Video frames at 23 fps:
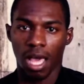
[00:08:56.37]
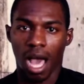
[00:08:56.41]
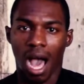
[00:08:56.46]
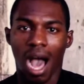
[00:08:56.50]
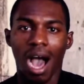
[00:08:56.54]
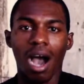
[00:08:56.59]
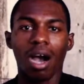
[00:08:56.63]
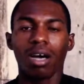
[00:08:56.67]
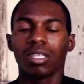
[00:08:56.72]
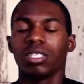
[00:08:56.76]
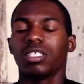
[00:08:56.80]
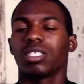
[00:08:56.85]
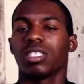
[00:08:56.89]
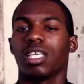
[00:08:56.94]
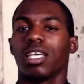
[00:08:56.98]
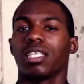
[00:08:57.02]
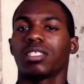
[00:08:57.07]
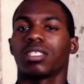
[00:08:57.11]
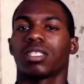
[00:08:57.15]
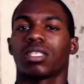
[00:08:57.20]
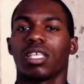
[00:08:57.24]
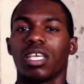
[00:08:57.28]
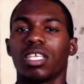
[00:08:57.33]
All these
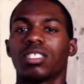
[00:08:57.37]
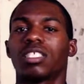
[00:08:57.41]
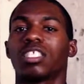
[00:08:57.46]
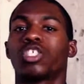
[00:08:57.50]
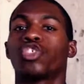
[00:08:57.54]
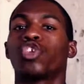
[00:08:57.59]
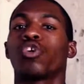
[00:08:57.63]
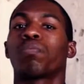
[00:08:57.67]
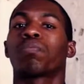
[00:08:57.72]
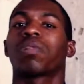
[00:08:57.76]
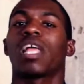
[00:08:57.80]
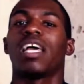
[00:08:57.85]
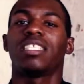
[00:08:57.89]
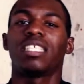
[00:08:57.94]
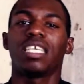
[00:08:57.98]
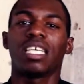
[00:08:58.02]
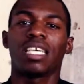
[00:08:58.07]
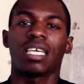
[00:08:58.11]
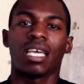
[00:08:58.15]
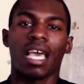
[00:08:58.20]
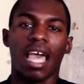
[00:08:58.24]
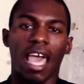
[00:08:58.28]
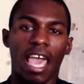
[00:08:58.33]
things are things that you're
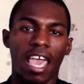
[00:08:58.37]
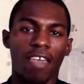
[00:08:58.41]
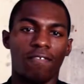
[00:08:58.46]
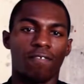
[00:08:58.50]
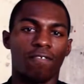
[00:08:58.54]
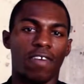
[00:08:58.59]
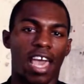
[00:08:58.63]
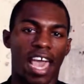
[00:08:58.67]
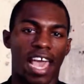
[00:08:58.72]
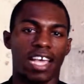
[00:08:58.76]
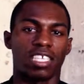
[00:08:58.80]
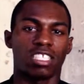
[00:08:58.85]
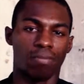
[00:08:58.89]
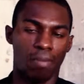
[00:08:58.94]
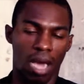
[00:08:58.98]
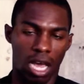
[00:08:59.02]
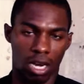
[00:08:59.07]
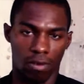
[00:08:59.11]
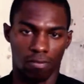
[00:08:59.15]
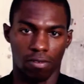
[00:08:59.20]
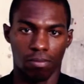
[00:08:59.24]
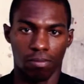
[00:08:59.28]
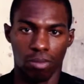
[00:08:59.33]
placing a vast
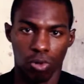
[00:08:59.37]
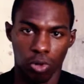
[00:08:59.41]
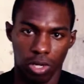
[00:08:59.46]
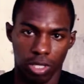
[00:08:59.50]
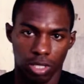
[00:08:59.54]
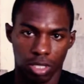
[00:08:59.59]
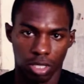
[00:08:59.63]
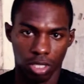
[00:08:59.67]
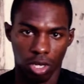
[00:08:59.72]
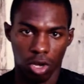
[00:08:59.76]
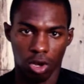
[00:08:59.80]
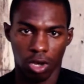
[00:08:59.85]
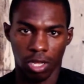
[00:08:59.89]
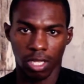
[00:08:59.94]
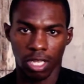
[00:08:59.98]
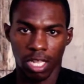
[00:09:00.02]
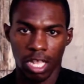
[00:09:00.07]
amount of importance on.